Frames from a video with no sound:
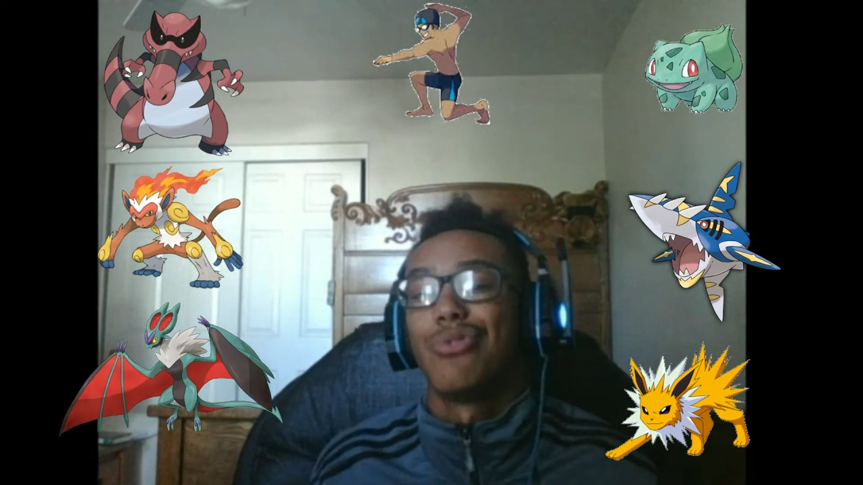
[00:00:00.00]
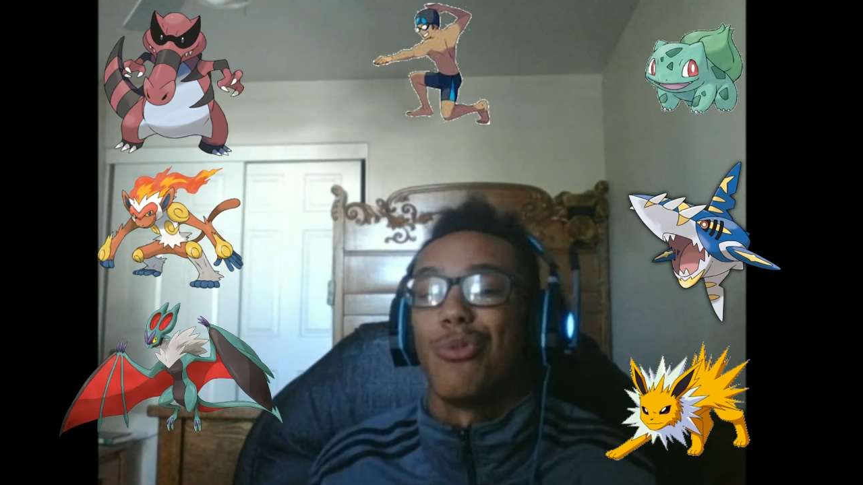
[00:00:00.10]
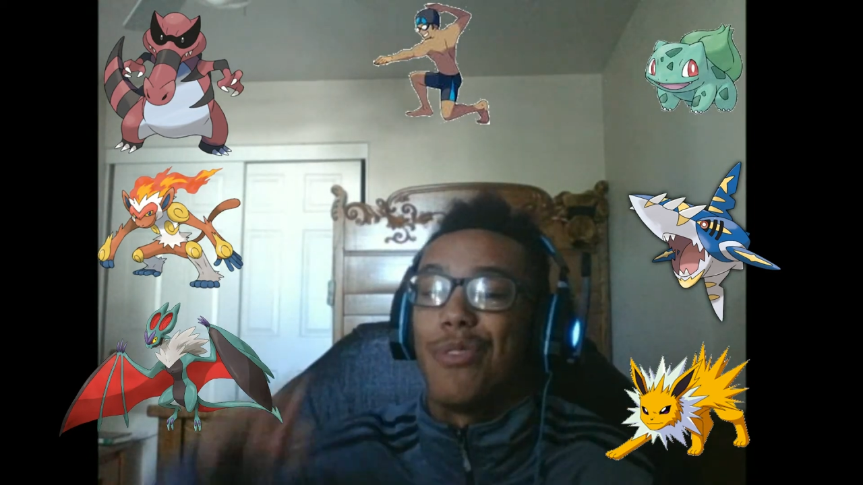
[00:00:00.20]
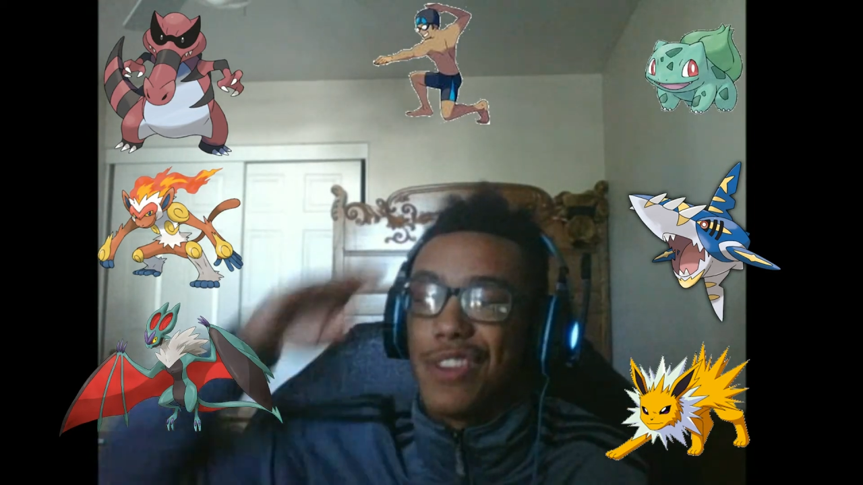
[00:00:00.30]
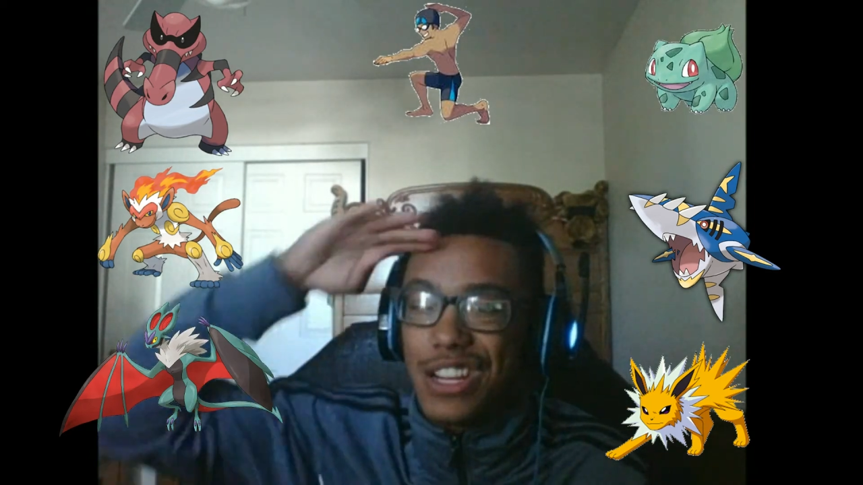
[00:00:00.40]
for
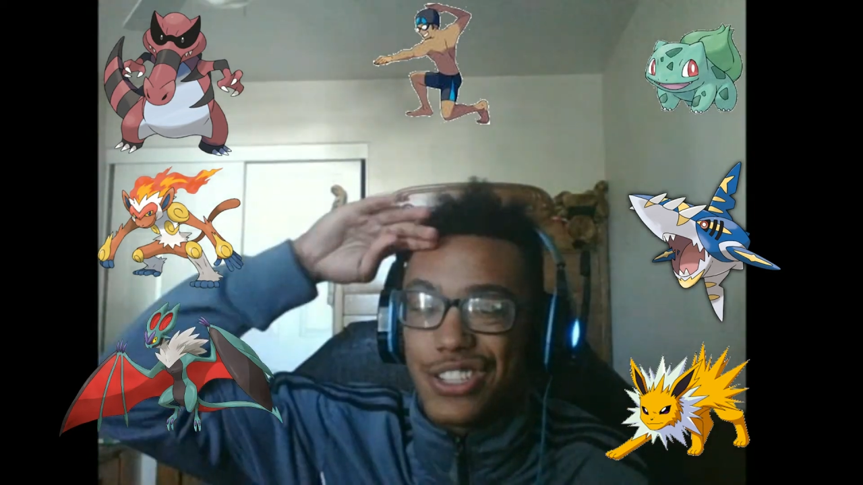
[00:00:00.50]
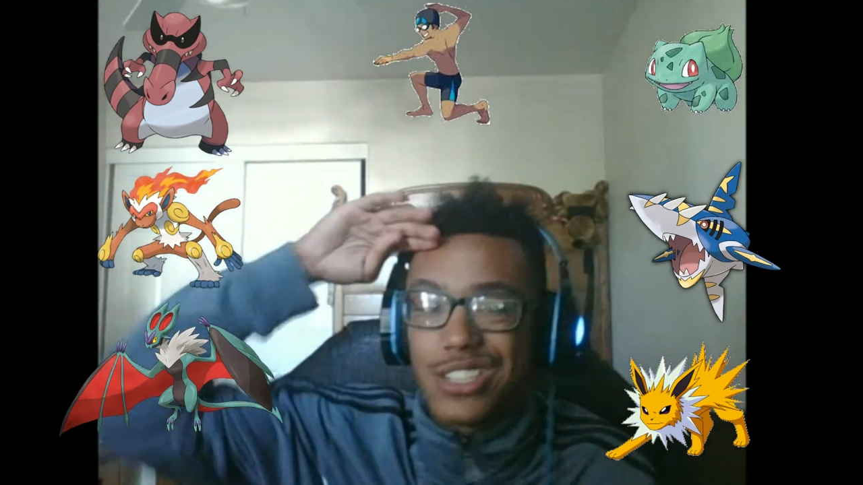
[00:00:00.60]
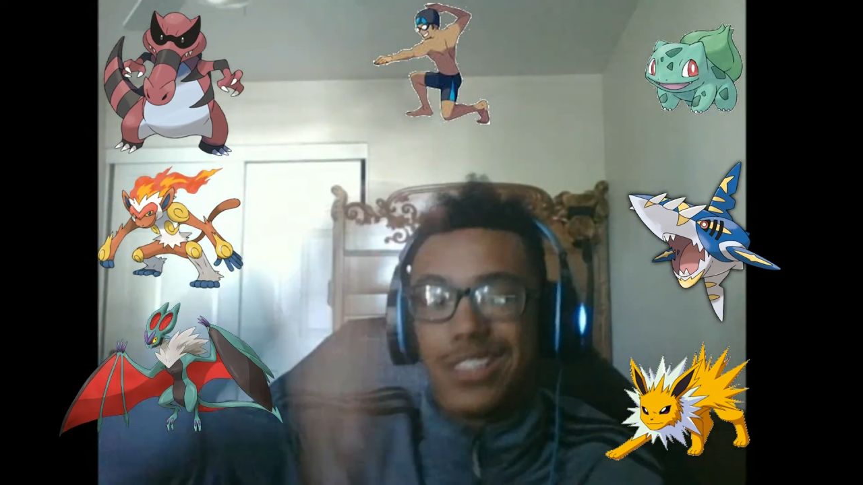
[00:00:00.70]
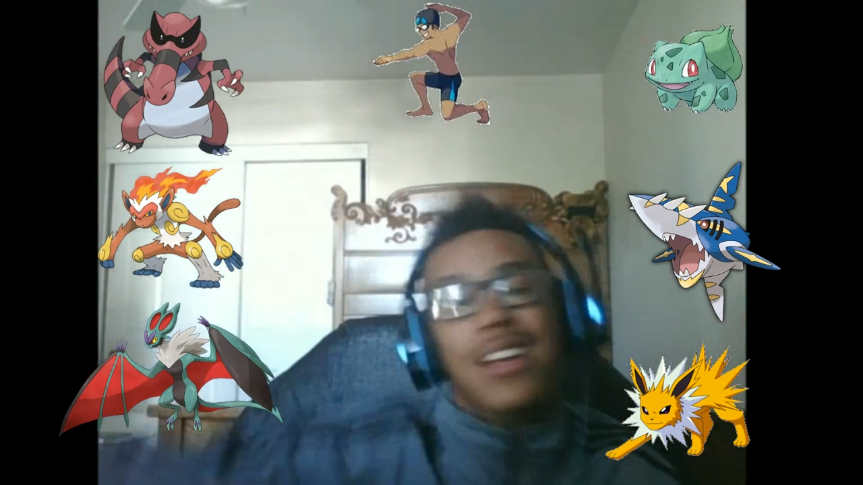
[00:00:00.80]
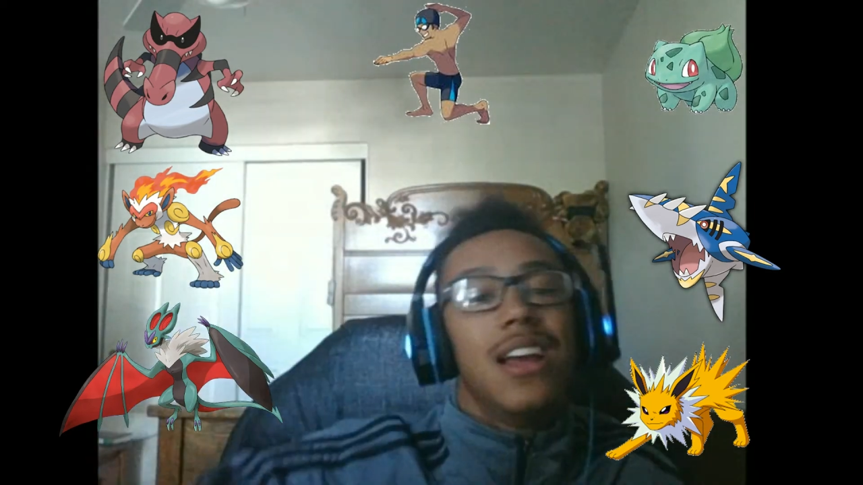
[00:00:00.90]
more of our nation.
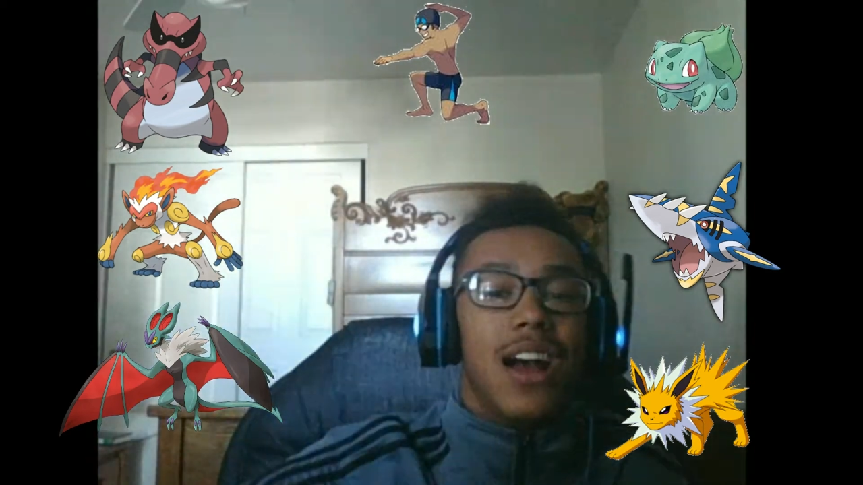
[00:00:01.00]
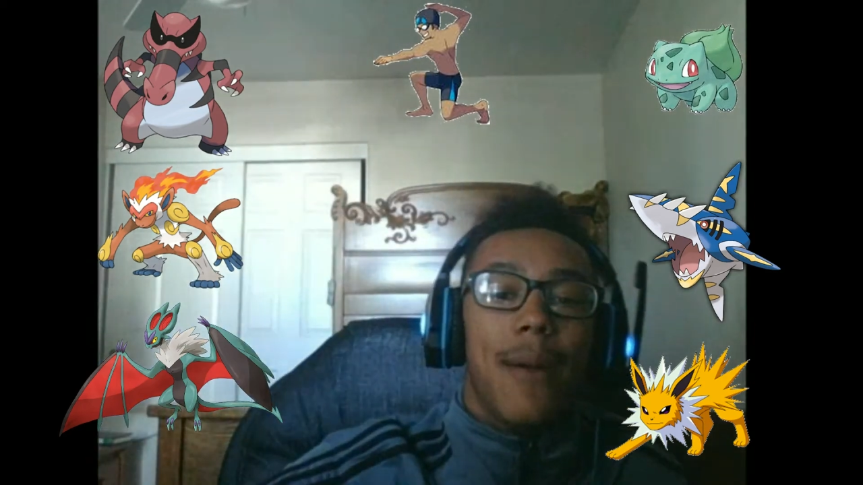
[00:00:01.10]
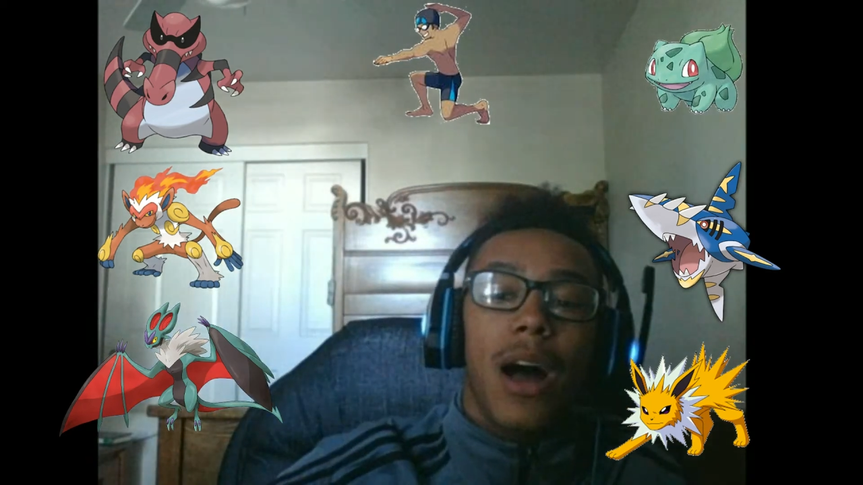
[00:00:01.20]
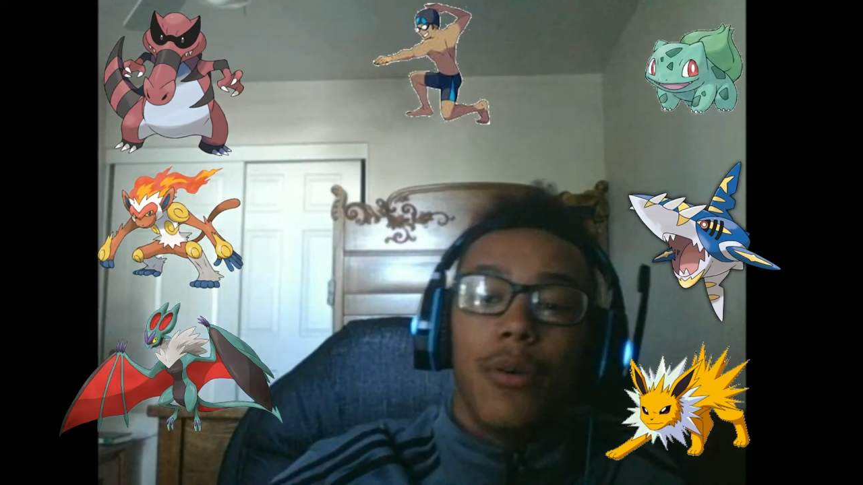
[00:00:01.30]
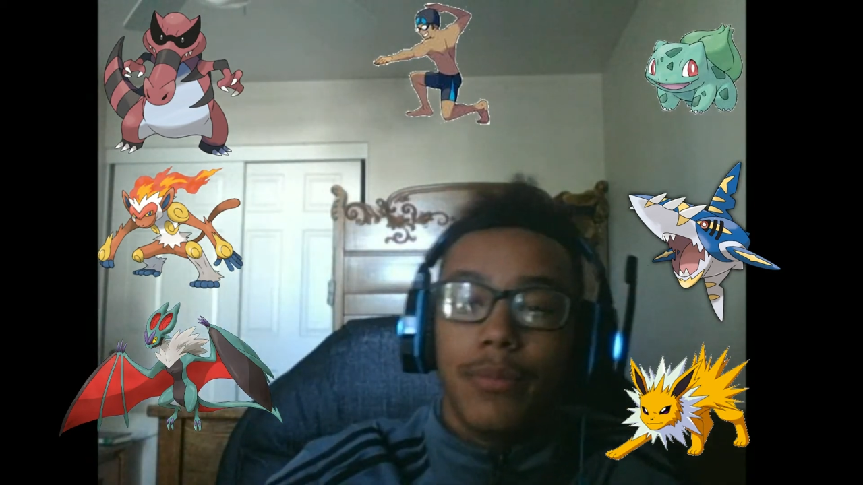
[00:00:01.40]

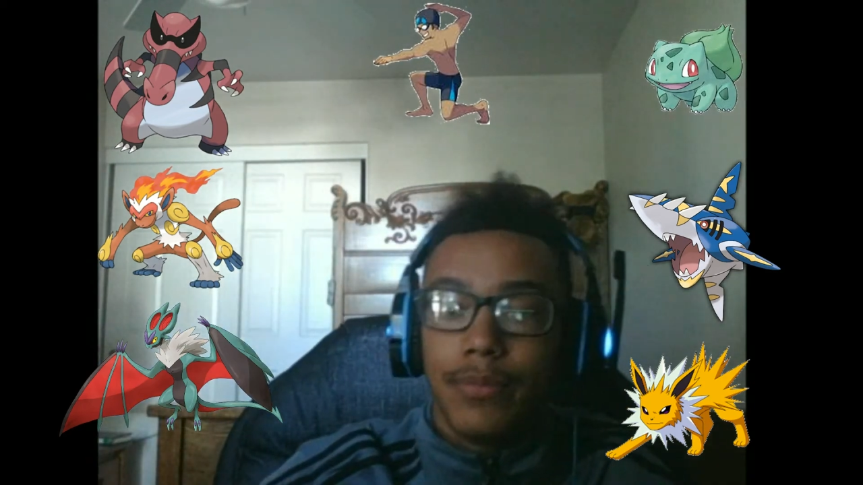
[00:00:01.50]
I'm out.